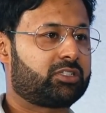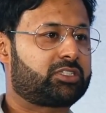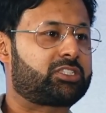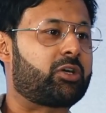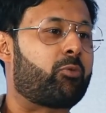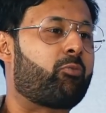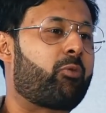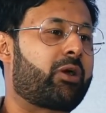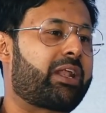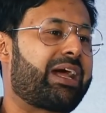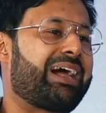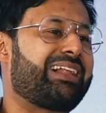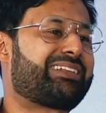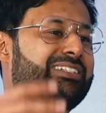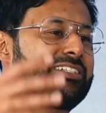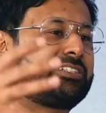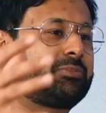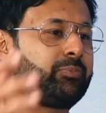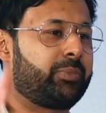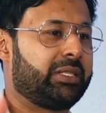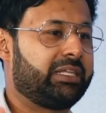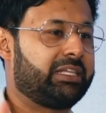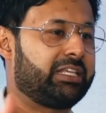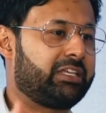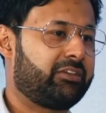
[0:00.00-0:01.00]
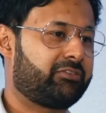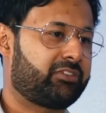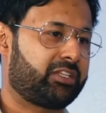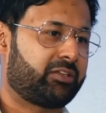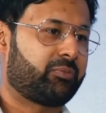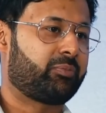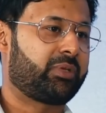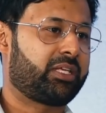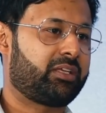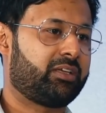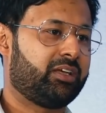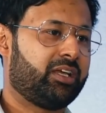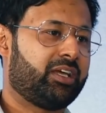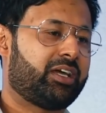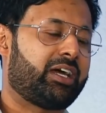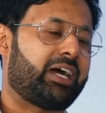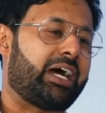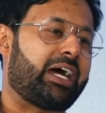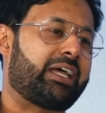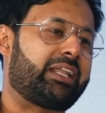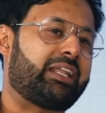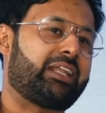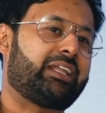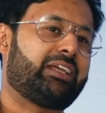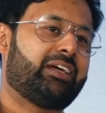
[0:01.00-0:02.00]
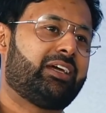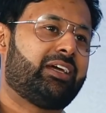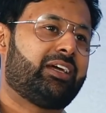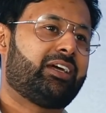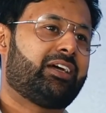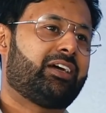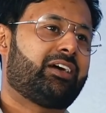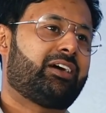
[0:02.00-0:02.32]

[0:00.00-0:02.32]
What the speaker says: Someone else has believed in me. Mm-hmm.